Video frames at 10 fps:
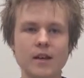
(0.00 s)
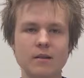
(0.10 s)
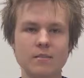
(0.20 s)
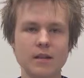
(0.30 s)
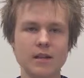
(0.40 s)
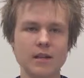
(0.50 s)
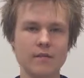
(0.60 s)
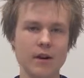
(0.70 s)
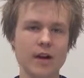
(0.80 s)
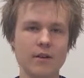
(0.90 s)
It could be
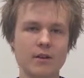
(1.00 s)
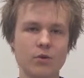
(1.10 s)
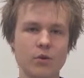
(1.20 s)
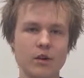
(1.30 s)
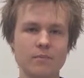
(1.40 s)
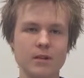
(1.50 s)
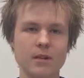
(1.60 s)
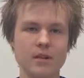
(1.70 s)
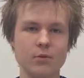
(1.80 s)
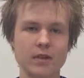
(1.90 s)
a virus, or it could
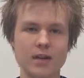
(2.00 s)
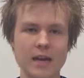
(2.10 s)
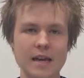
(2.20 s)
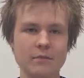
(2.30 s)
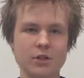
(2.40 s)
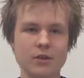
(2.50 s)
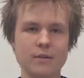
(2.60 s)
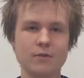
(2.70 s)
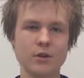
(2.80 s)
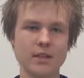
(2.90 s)
be doing a game
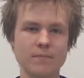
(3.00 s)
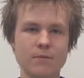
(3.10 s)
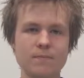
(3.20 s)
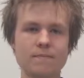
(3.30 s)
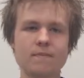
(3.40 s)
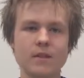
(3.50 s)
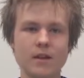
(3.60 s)
stream, for example.